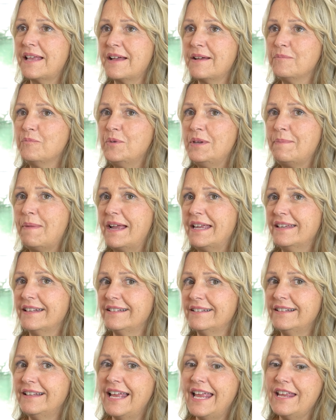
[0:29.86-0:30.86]
um, we might get
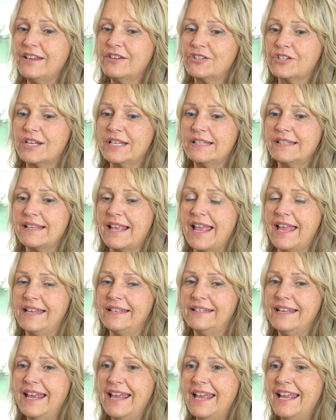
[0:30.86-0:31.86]
a little anxious
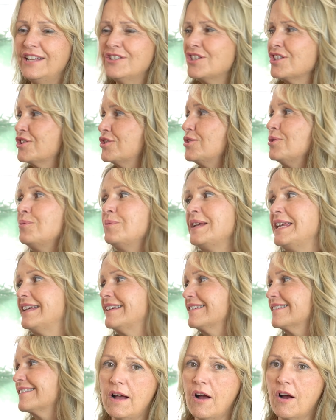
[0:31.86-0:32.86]
and it's just two
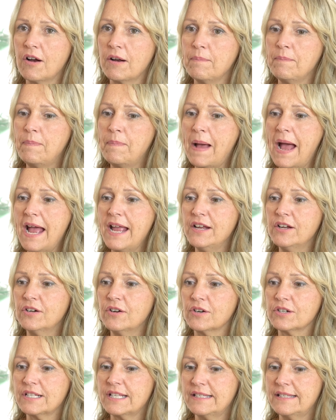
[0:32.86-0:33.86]
weeks. Our
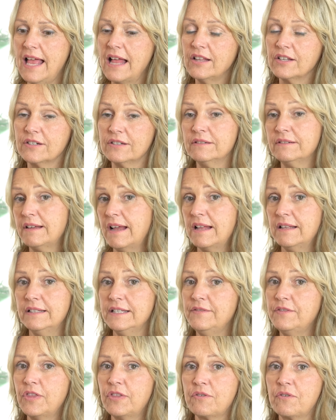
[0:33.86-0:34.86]
buyer or seller, I'll
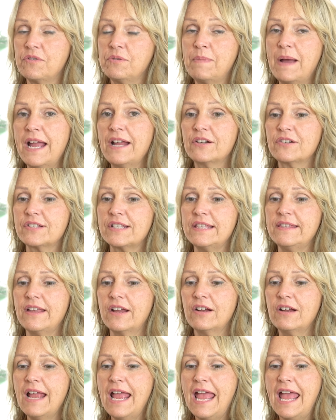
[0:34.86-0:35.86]
even throw the buyers in
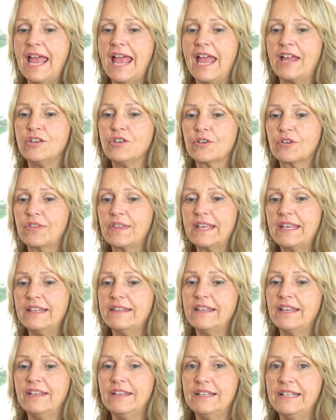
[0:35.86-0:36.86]
there, and you're
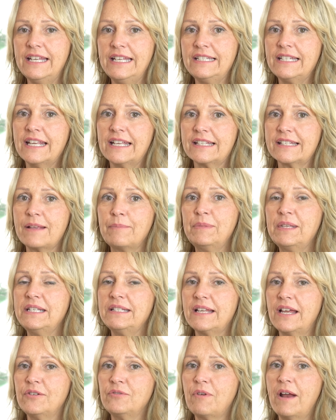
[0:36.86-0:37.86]
thinking that you need to get
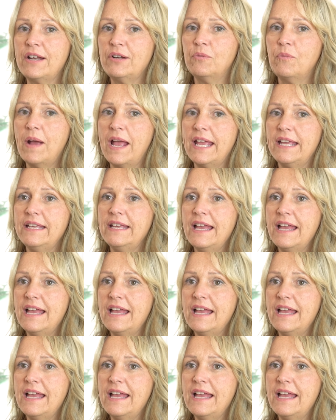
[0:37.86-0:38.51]
something done right away.